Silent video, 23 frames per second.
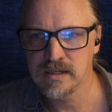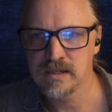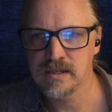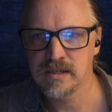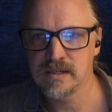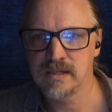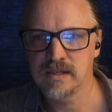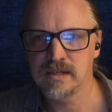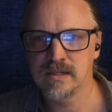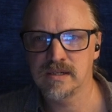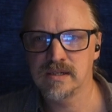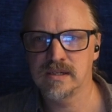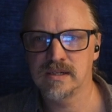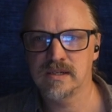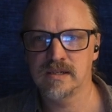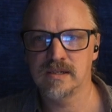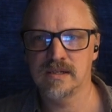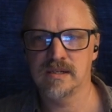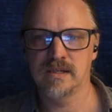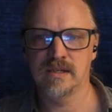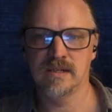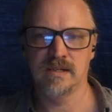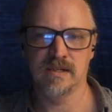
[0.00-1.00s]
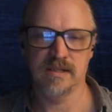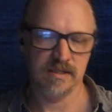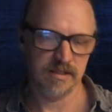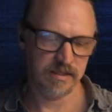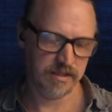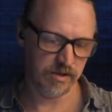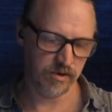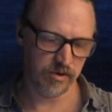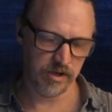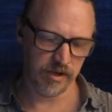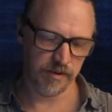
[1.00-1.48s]
one.
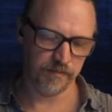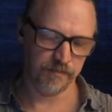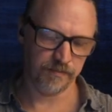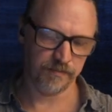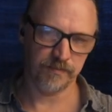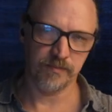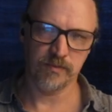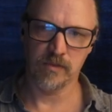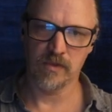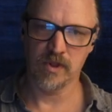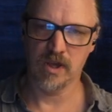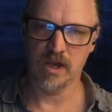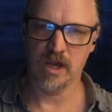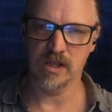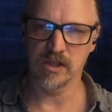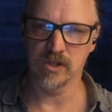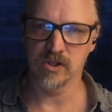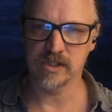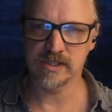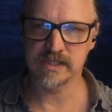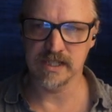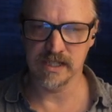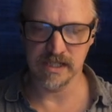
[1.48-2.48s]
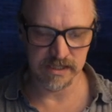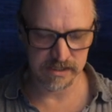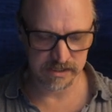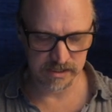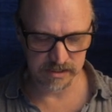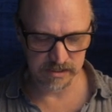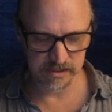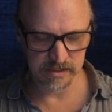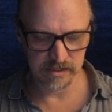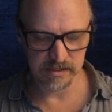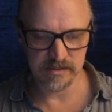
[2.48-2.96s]
Okay, it looks like it's
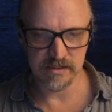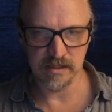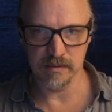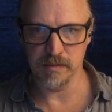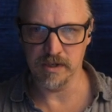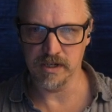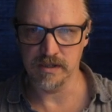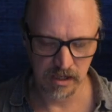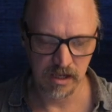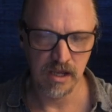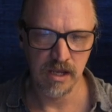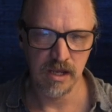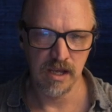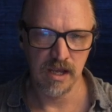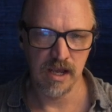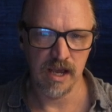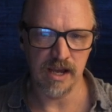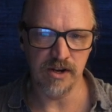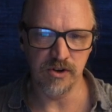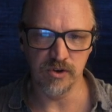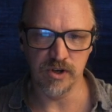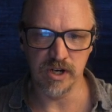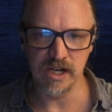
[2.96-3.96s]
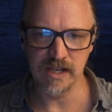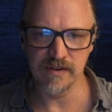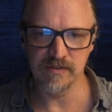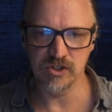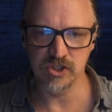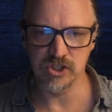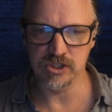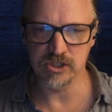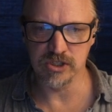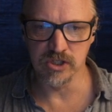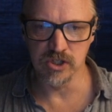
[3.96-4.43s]
in sync to me. And you can even
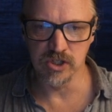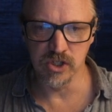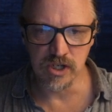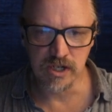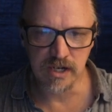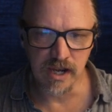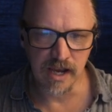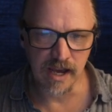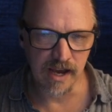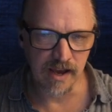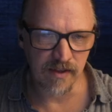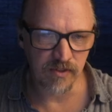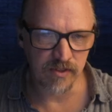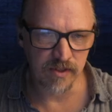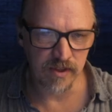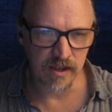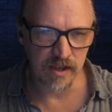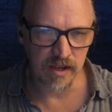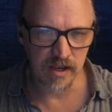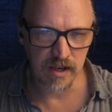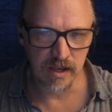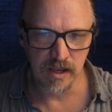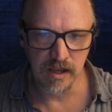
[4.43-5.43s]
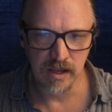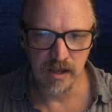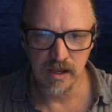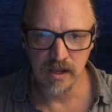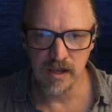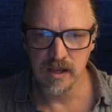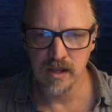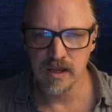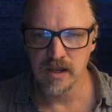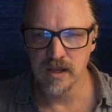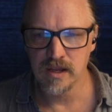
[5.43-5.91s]
just look at the
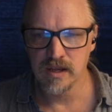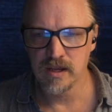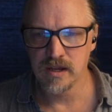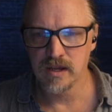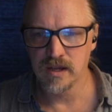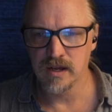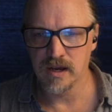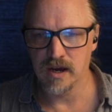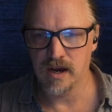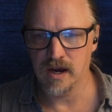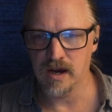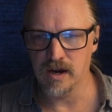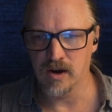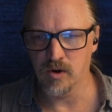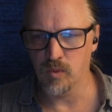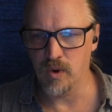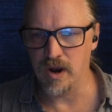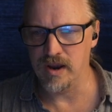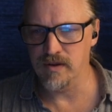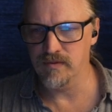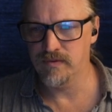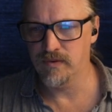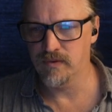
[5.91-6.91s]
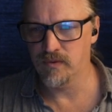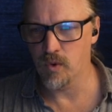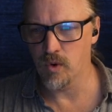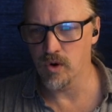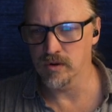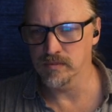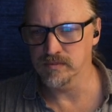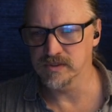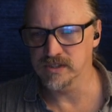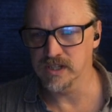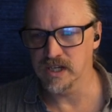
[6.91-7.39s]

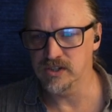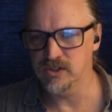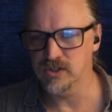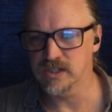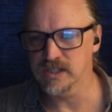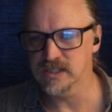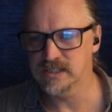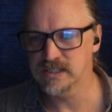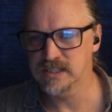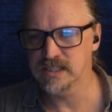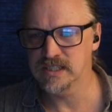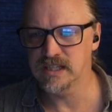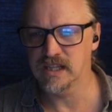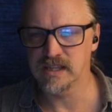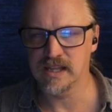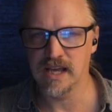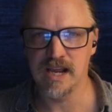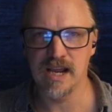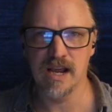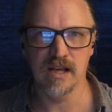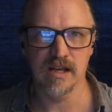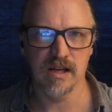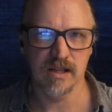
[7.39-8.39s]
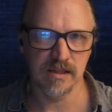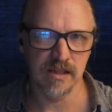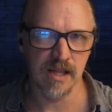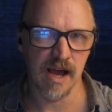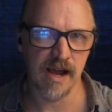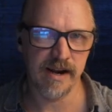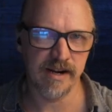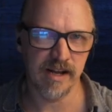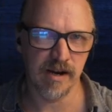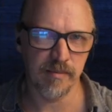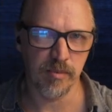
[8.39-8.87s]
waveforms and you can see that they
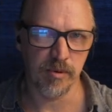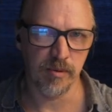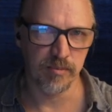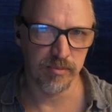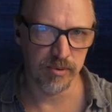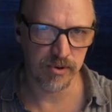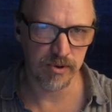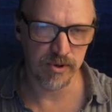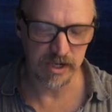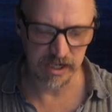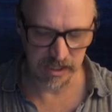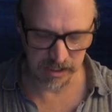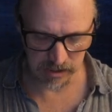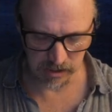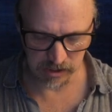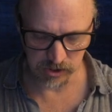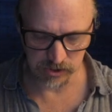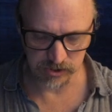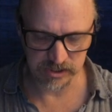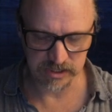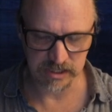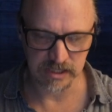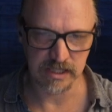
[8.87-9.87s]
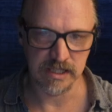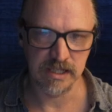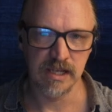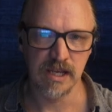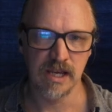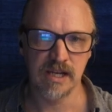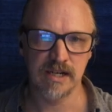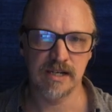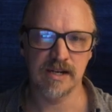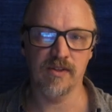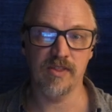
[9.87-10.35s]
line up pretty closely.
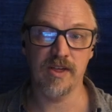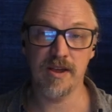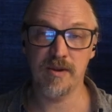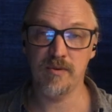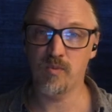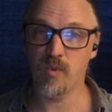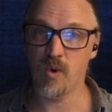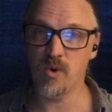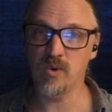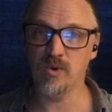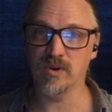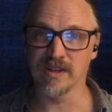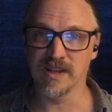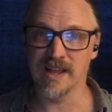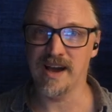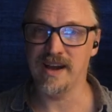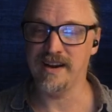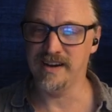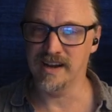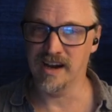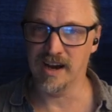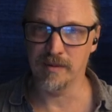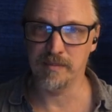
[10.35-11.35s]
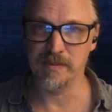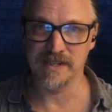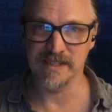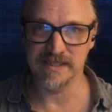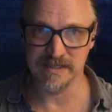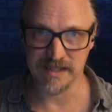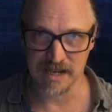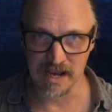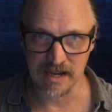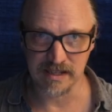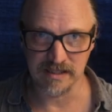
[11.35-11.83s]
Now they won't line up
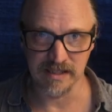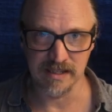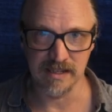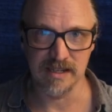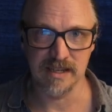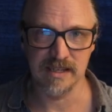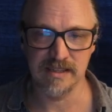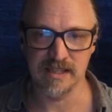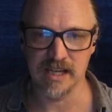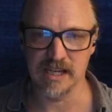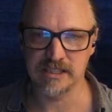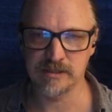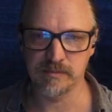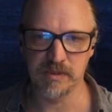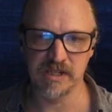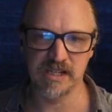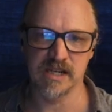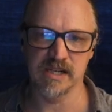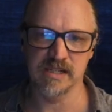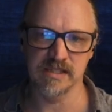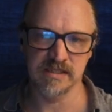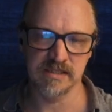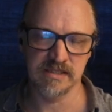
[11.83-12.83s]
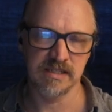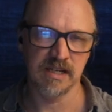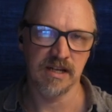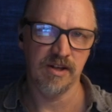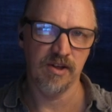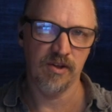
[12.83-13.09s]
exactly, and that's because